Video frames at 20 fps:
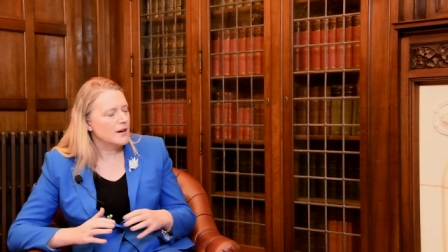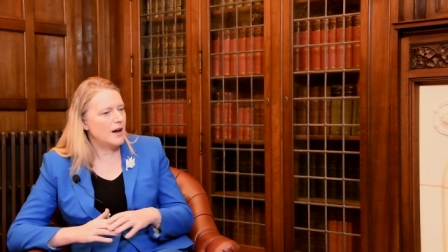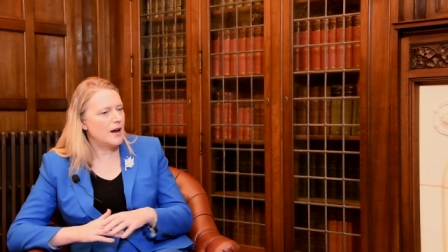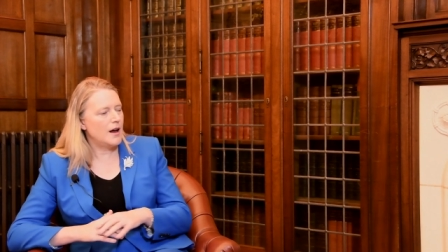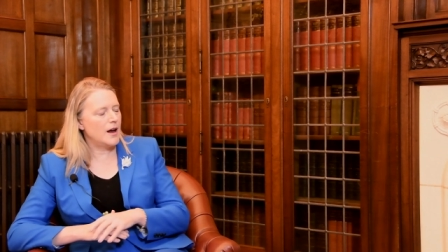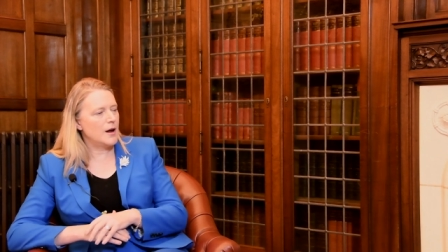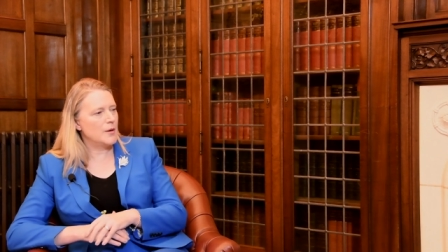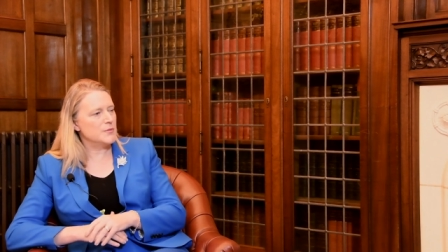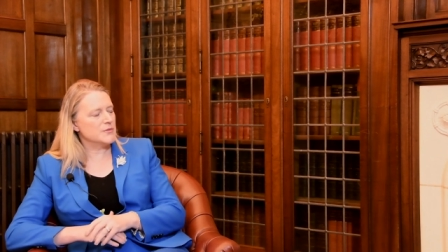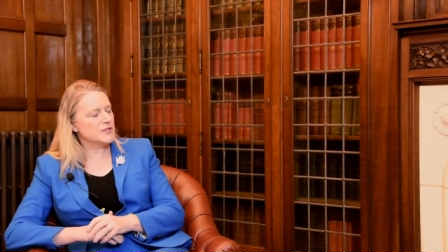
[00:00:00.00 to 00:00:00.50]

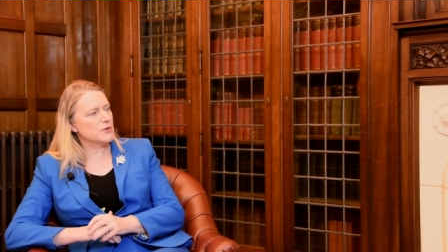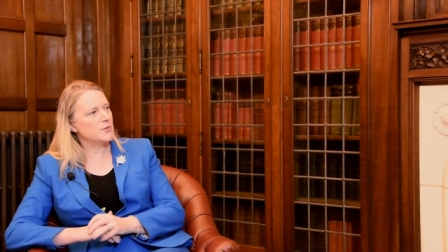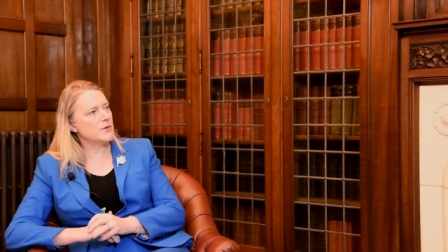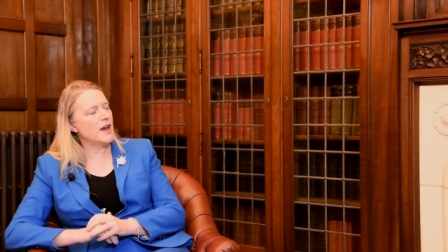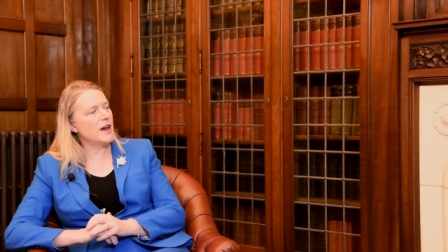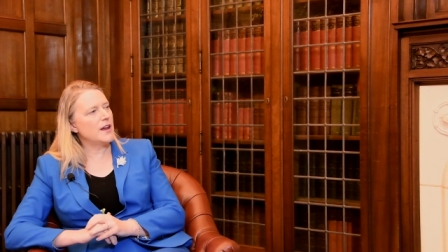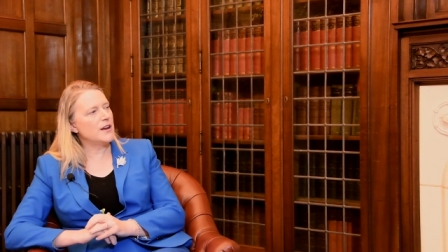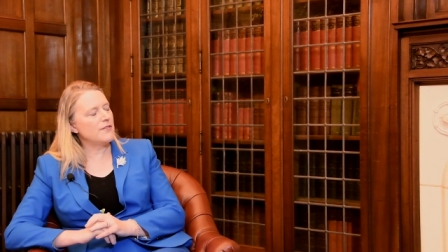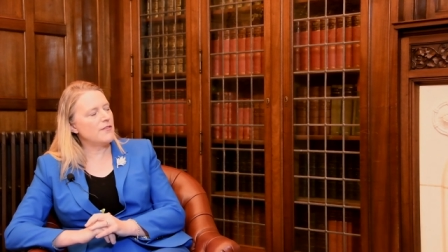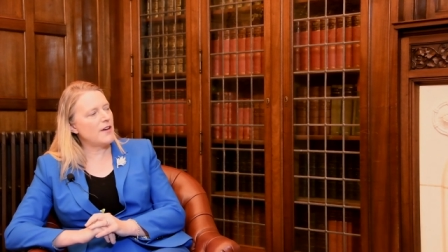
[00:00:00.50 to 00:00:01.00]
Um, so we
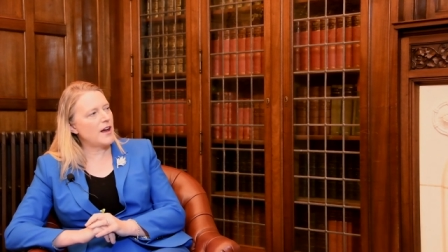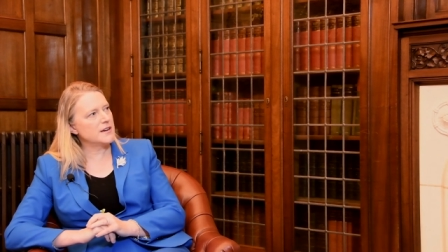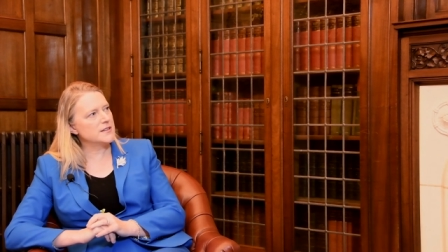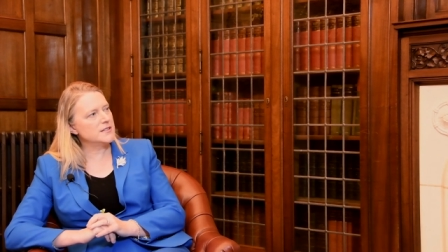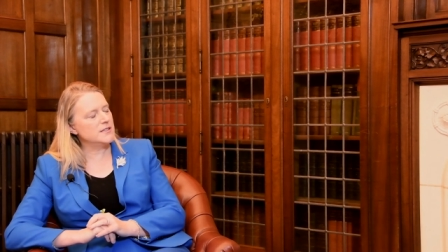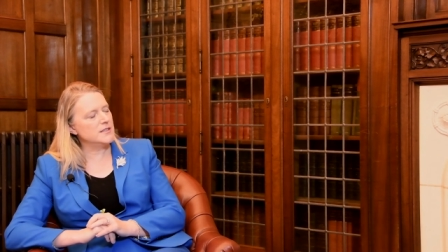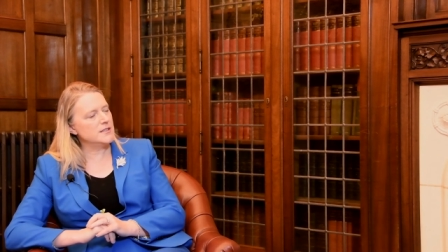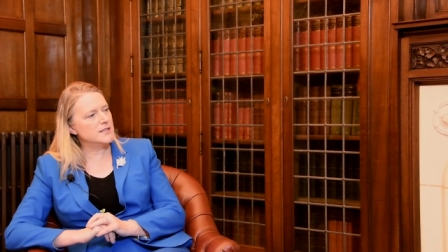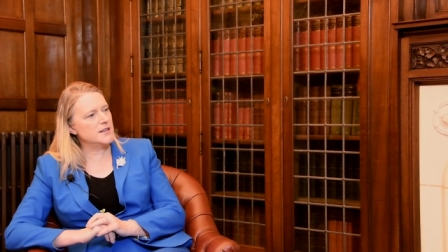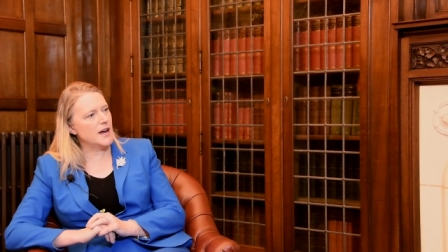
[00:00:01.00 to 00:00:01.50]
had a
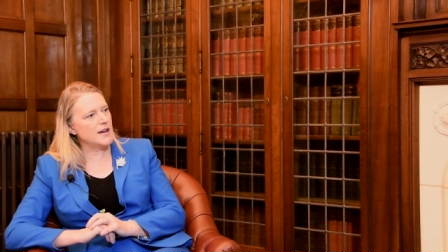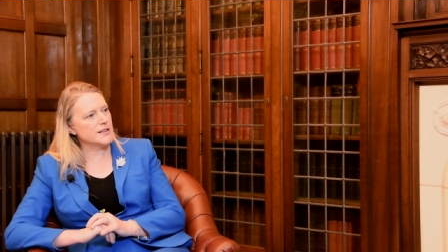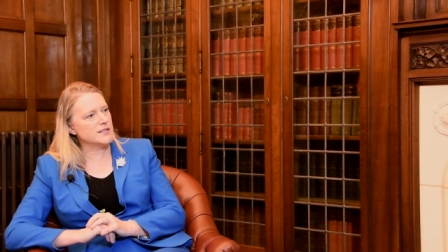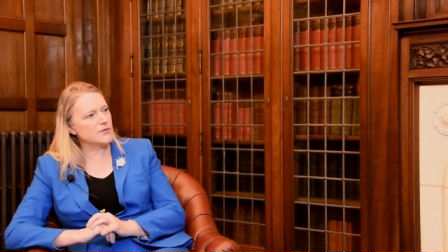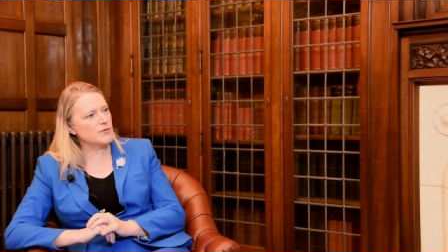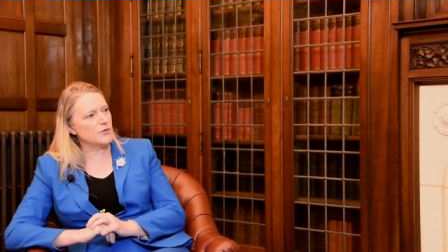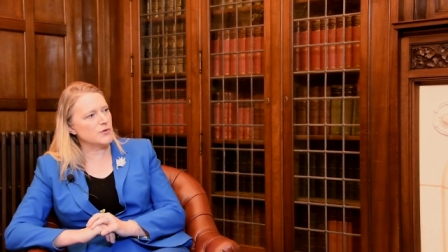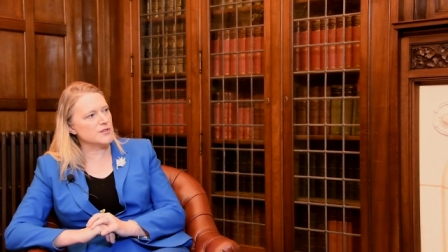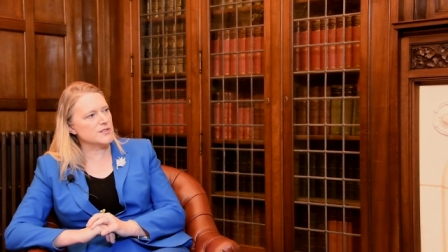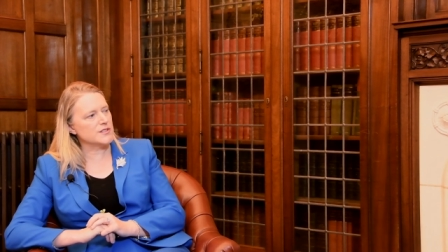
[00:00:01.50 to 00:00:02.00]
vaccine
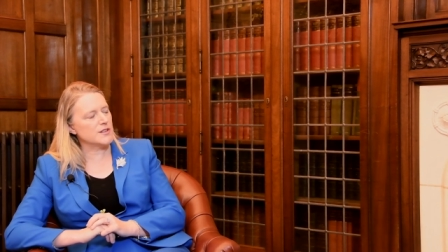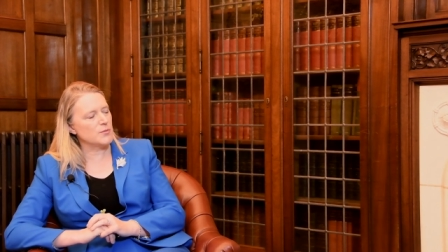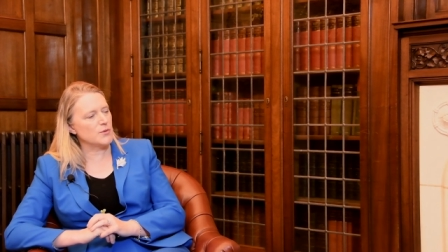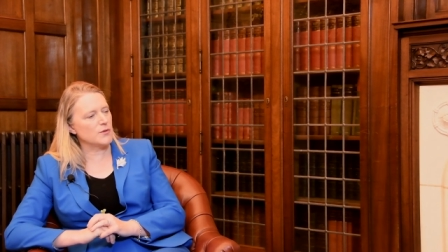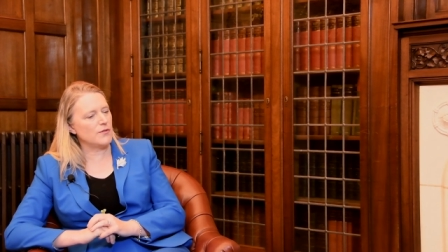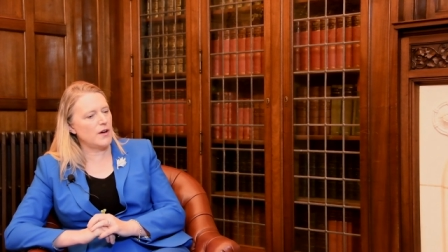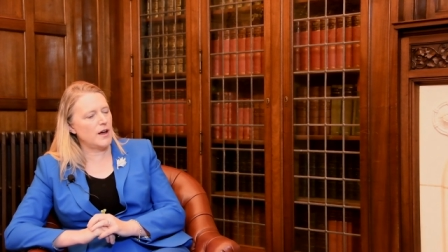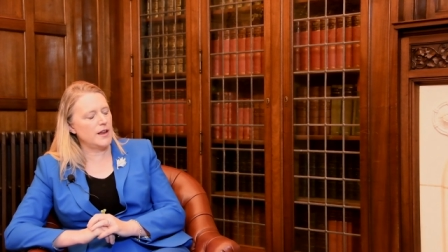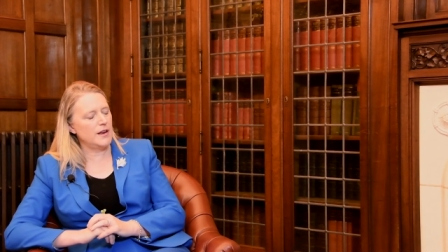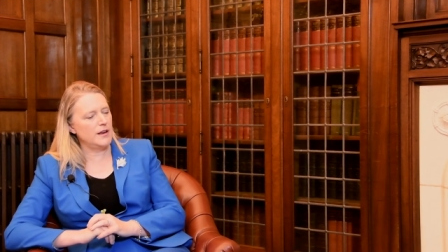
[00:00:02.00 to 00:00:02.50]
task force that
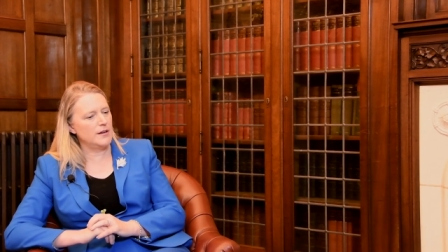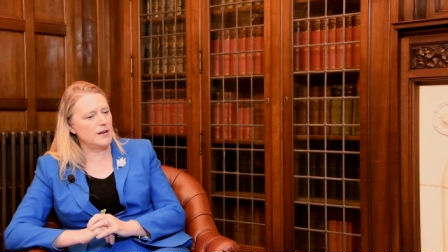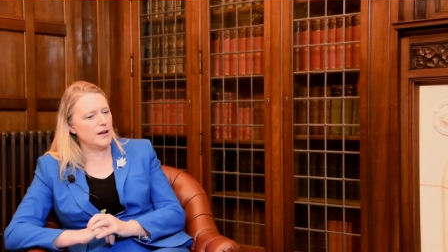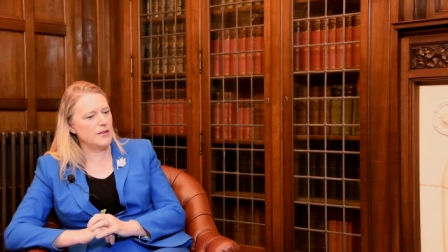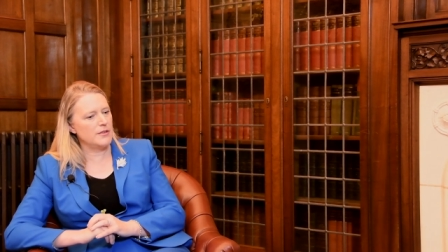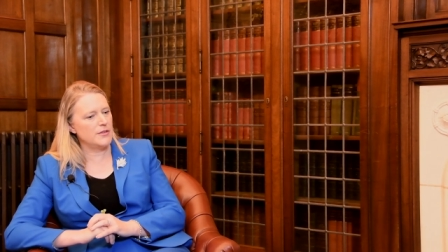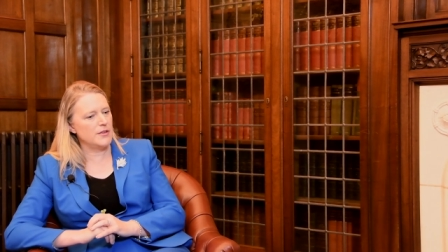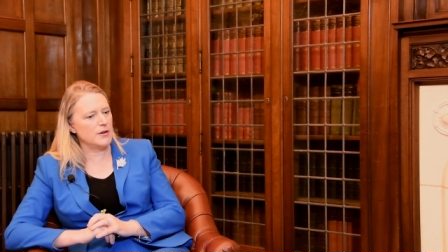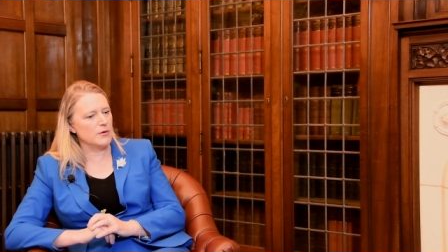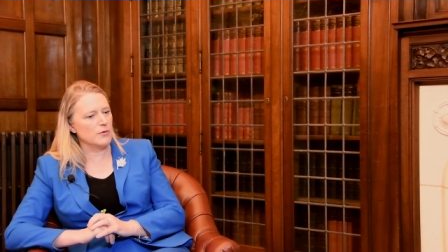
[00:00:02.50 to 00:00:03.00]
provided,
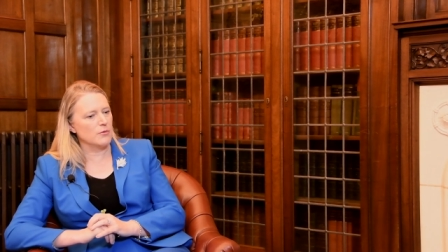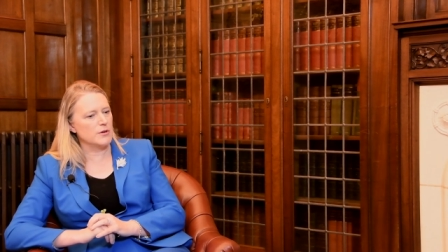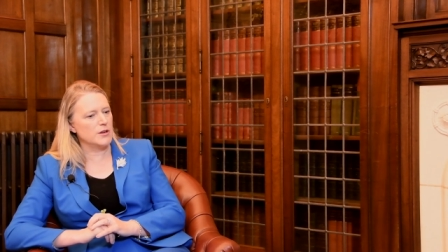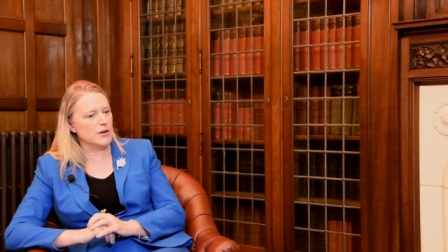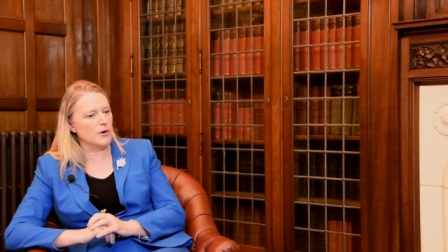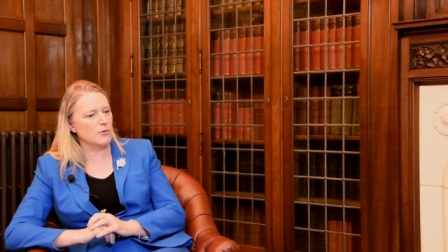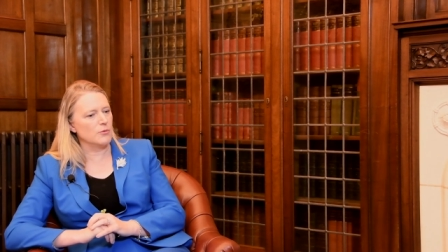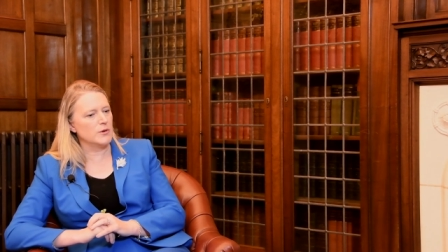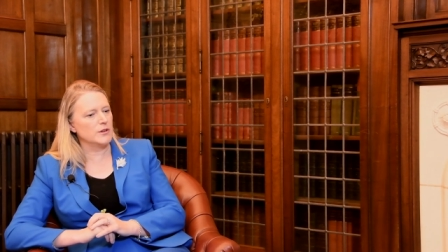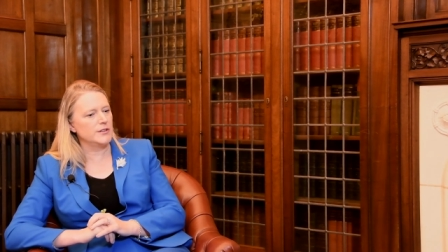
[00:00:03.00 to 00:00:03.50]
I think, you
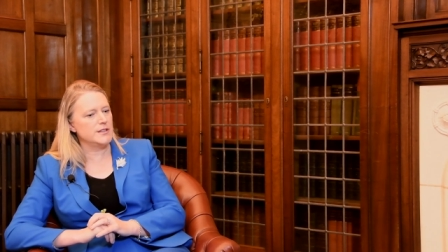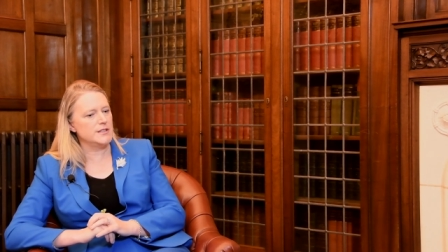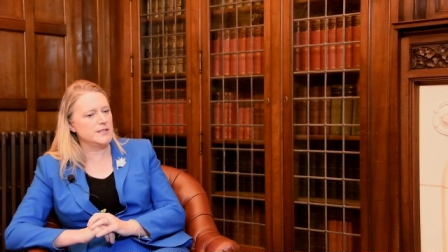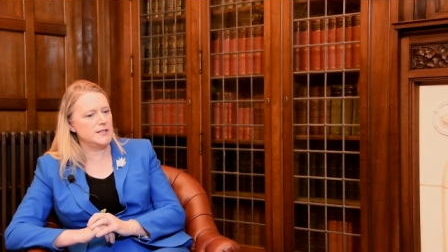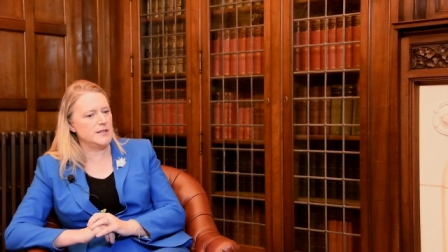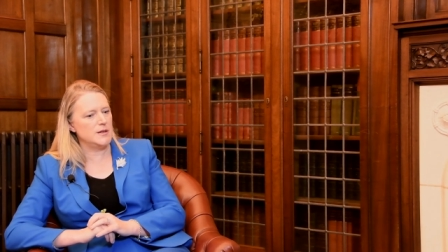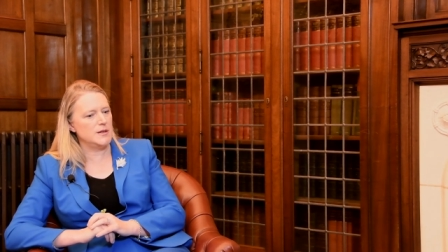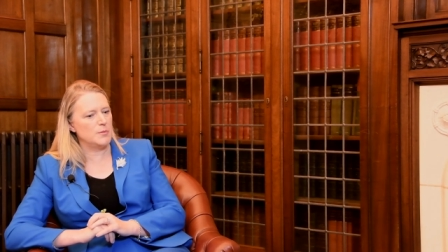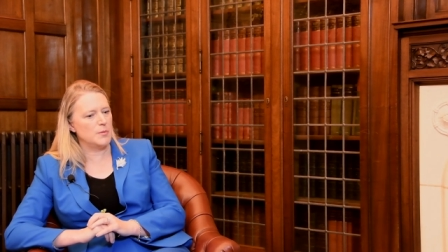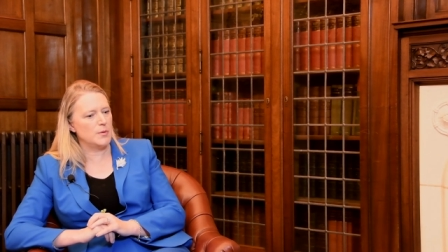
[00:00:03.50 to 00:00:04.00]
know, really
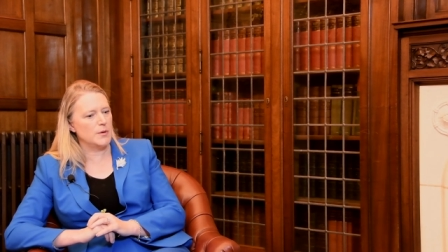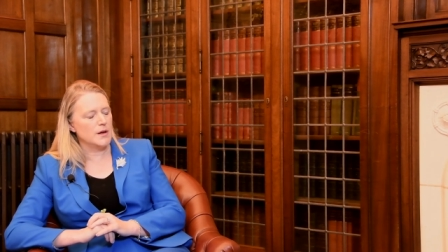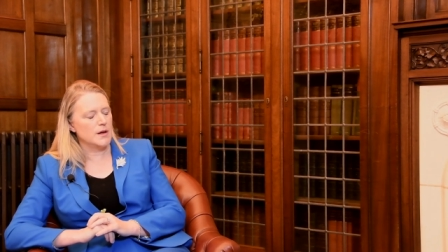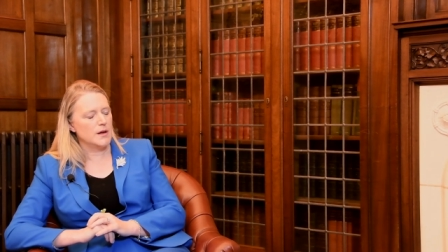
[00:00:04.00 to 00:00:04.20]
deep,